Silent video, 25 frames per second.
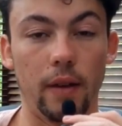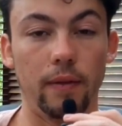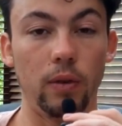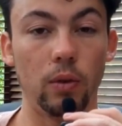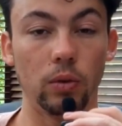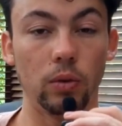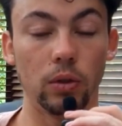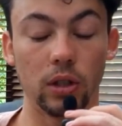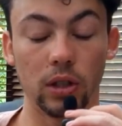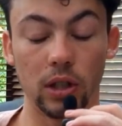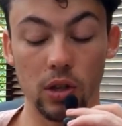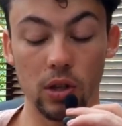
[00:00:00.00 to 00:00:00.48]
If
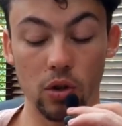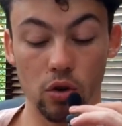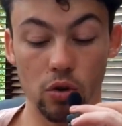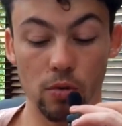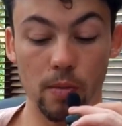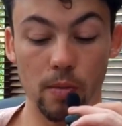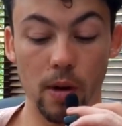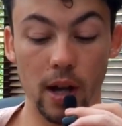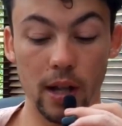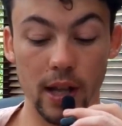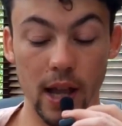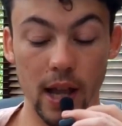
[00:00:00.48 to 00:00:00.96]
you want to see
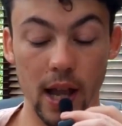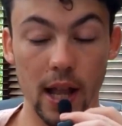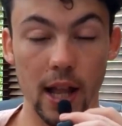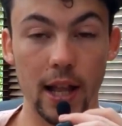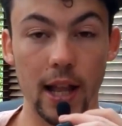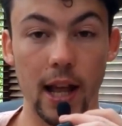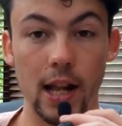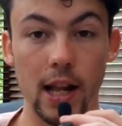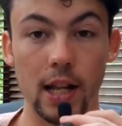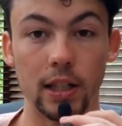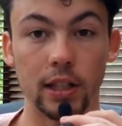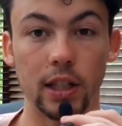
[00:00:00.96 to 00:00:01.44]
all my daily
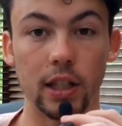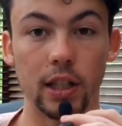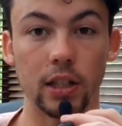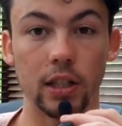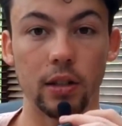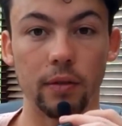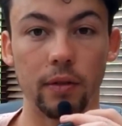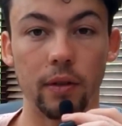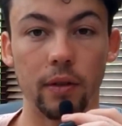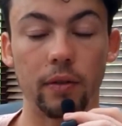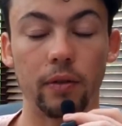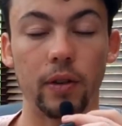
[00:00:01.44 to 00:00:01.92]

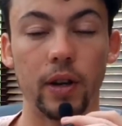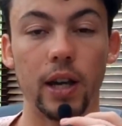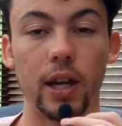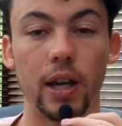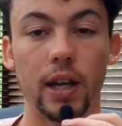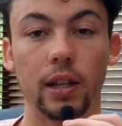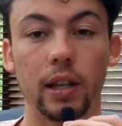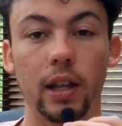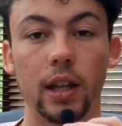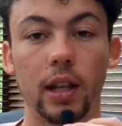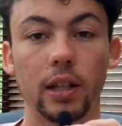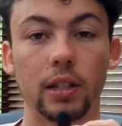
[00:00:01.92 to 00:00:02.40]
analysis for
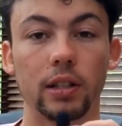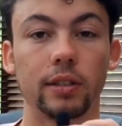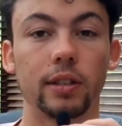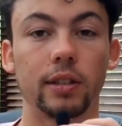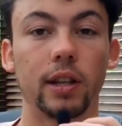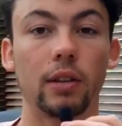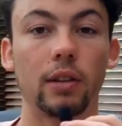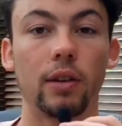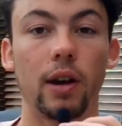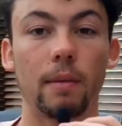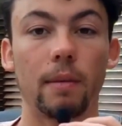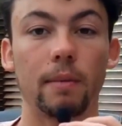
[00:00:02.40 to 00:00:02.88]
free, the link to
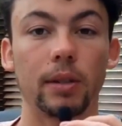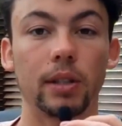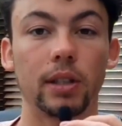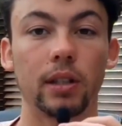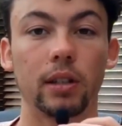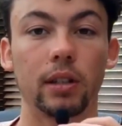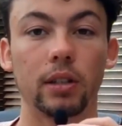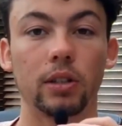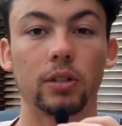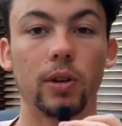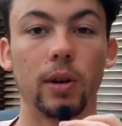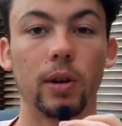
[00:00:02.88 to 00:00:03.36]
Telegram is
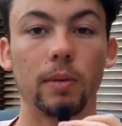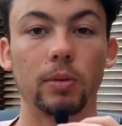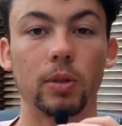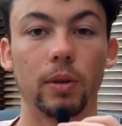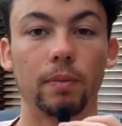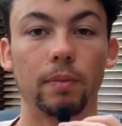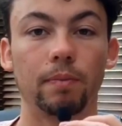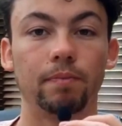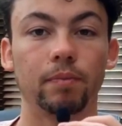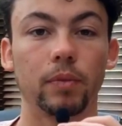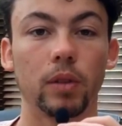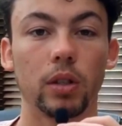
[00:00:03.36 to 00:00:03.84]
in the
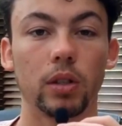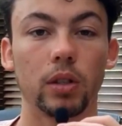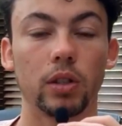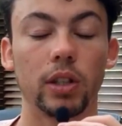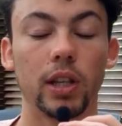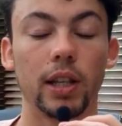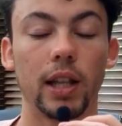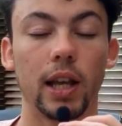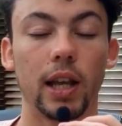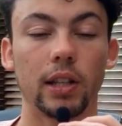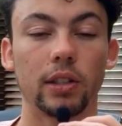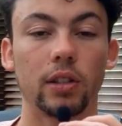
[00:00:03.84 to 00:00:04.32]
description.
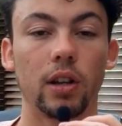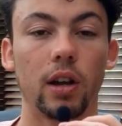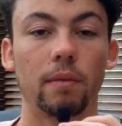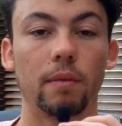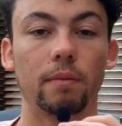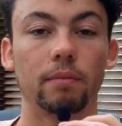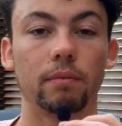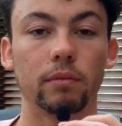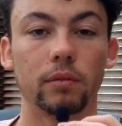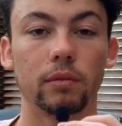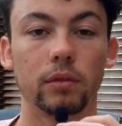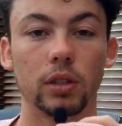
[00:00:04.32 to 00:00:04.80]
See you next
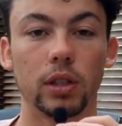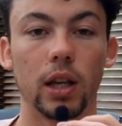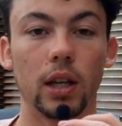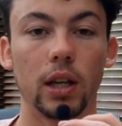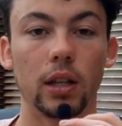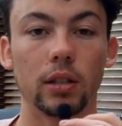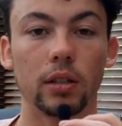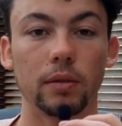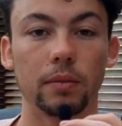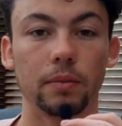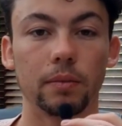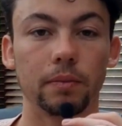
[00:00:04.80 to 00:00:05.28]
time.
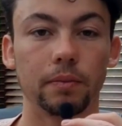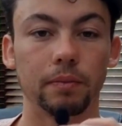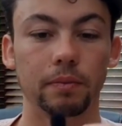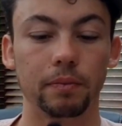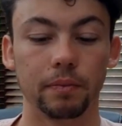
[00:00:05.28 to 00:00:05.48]
Cheers.